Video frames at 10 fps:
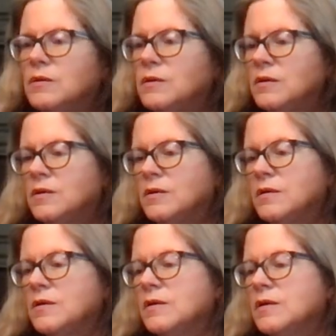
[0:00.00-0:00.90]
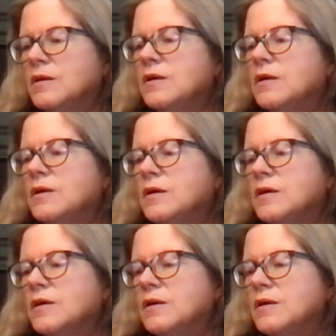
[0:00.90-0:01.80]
Nobody speaks.